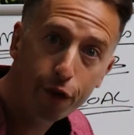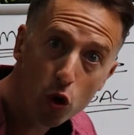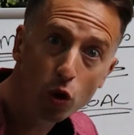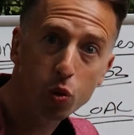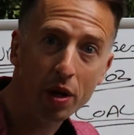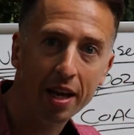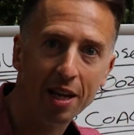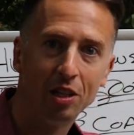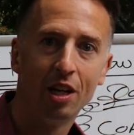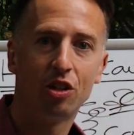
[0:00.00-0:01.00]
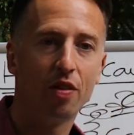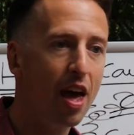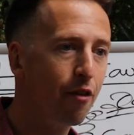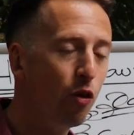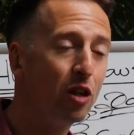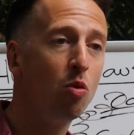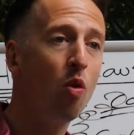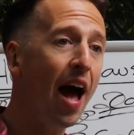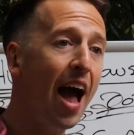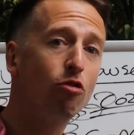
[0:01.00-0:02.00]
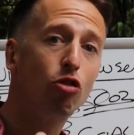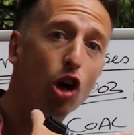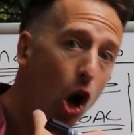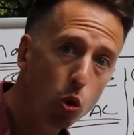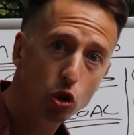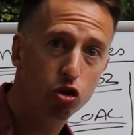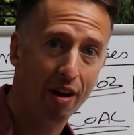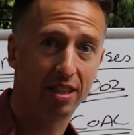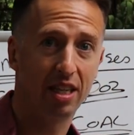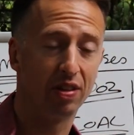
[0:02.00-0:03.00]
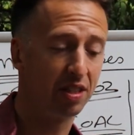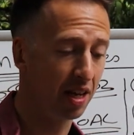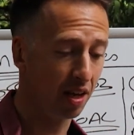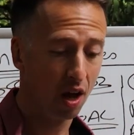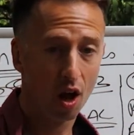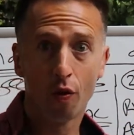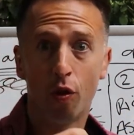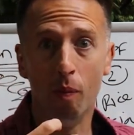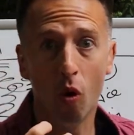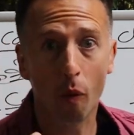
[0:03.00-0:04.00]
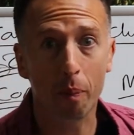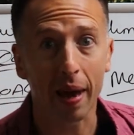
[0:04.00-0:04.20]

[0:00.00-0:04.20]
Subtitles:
food we need. So therefore, there's more agricultural activity. The more